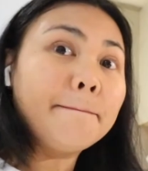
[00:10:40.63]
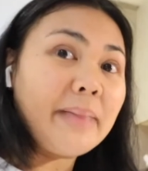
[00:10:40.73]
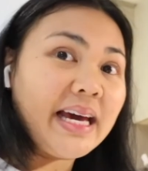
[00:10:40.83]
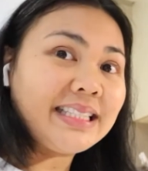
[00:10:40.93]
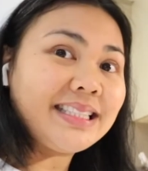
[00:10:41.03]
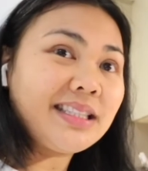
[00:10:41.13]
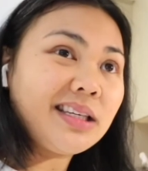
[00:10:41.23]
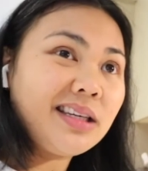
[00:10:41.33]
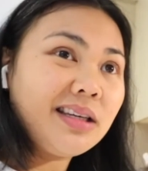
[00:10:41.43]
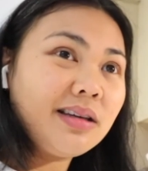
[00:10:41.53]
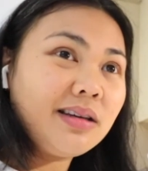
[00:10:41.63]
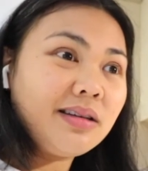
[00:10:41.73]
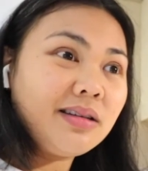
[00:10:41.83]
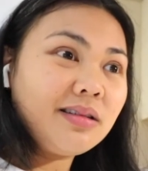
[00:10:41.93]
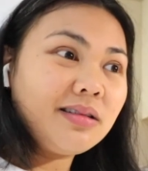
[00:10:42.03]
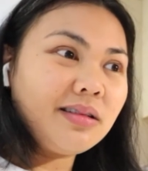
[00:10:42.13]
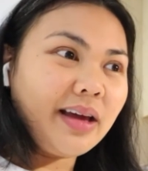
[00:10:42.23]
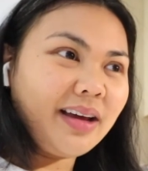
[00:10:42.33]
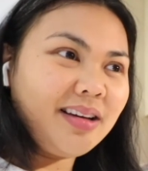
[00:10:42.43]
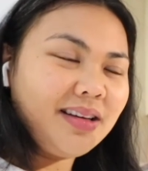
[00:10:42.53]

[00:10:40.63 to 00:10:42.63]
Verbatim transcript: best like